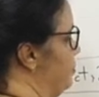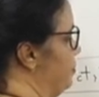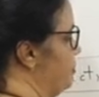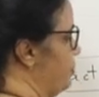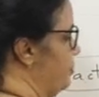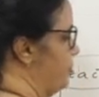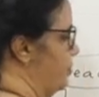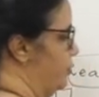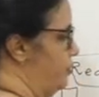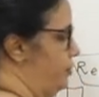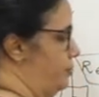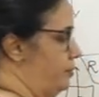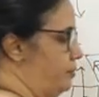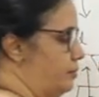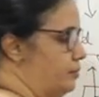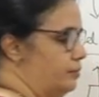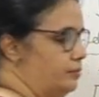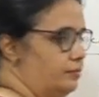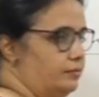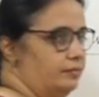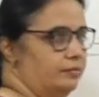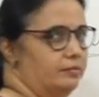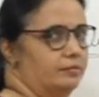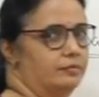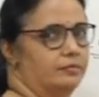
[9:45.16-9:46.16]

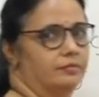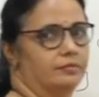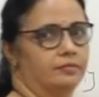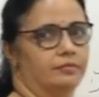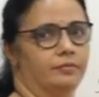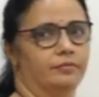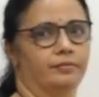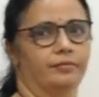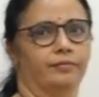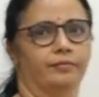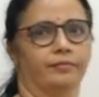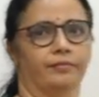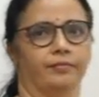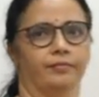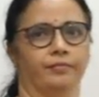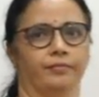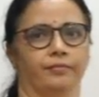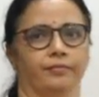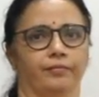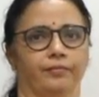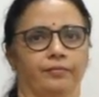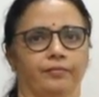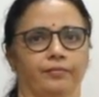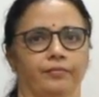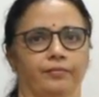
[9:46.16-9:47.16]

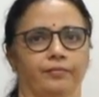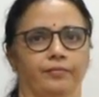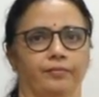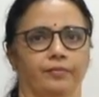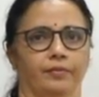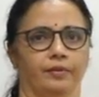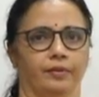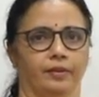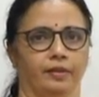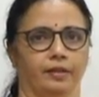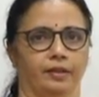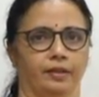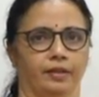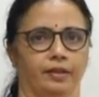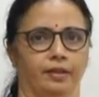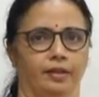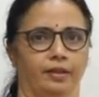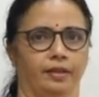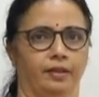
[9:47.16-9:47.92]
Nothing is said.